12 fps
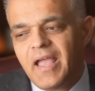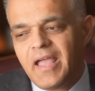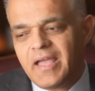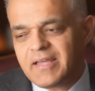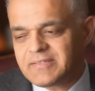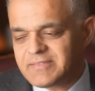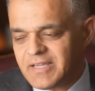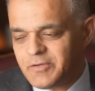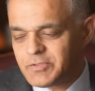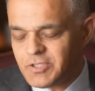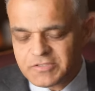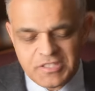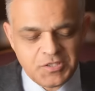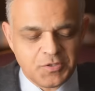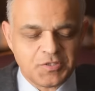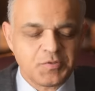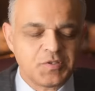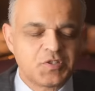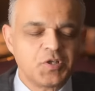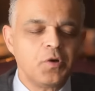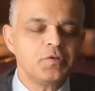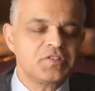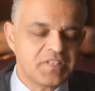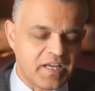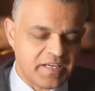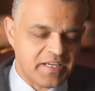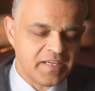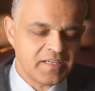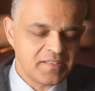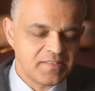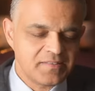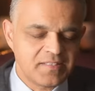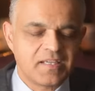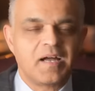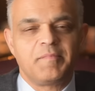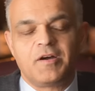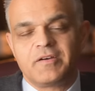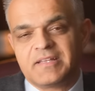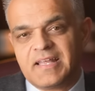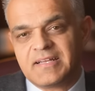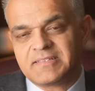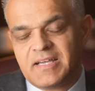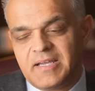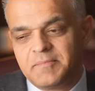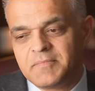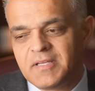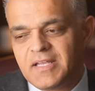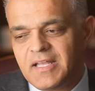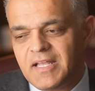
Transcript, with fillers: And uh, it was looked into because it was so stunning to come out at that time